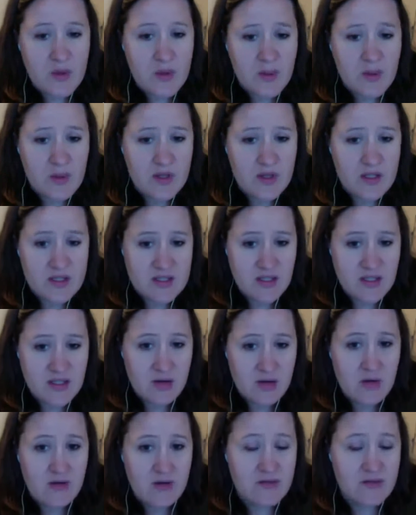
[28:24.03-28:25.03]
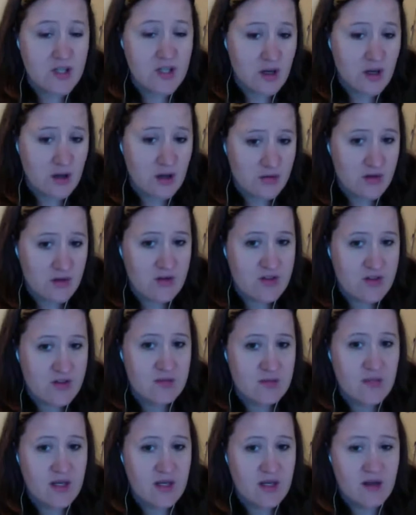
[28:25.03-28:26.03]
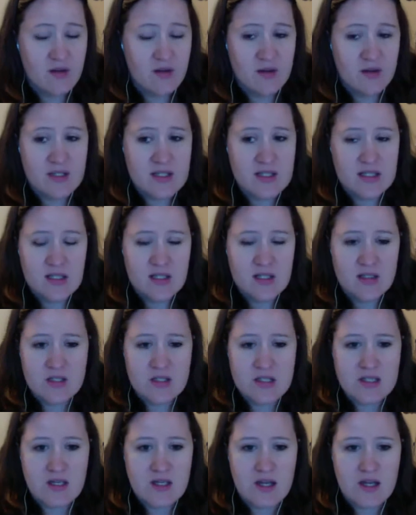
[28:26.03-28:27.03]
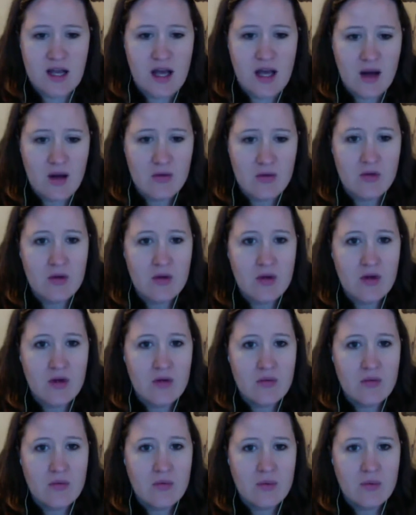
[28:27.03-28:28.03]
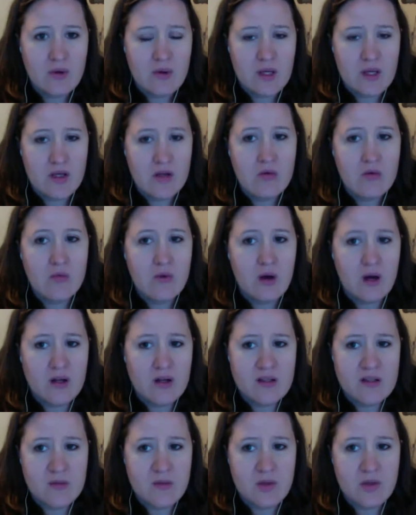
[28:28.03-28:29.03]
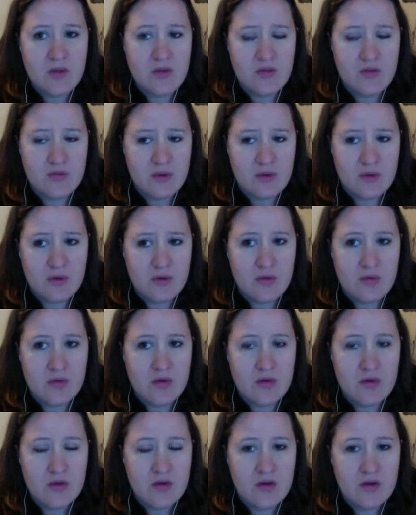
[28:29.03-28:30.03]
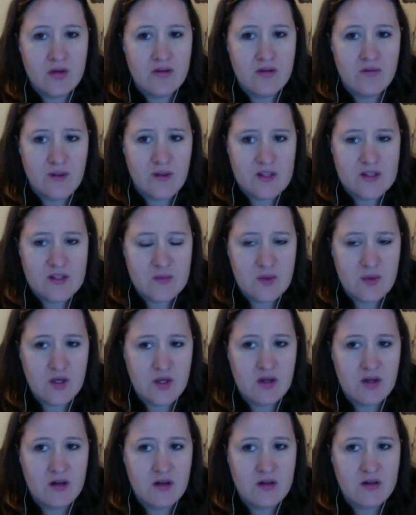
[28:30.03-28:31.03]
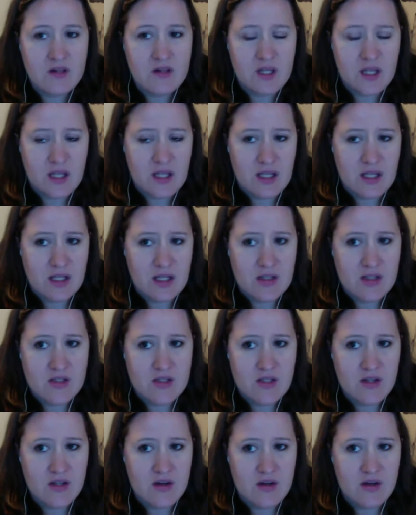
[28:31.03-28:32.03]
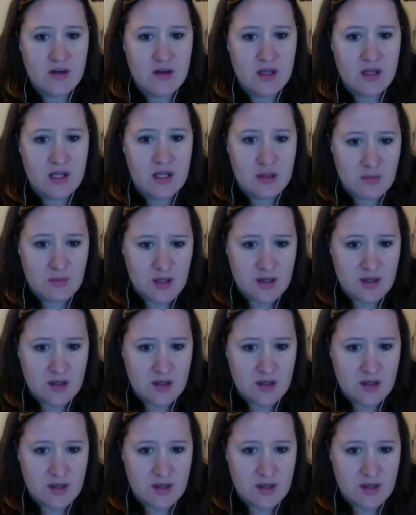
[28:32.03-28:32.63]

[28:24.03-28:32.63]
So, for people listening who are photographers and may not know that technology, Scott, how w- can you walk someone through the Facebook linking to your